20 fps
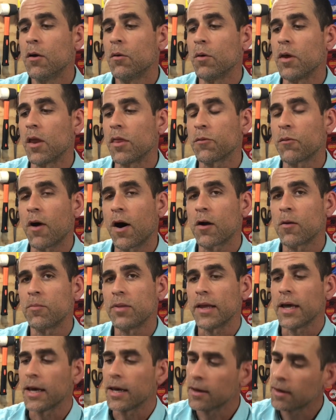when the throttle
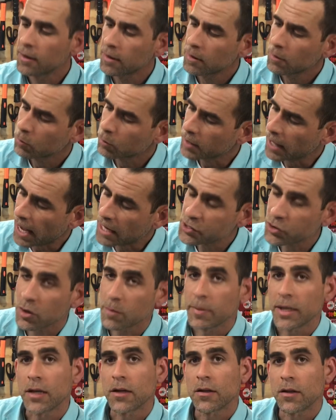blade would actually be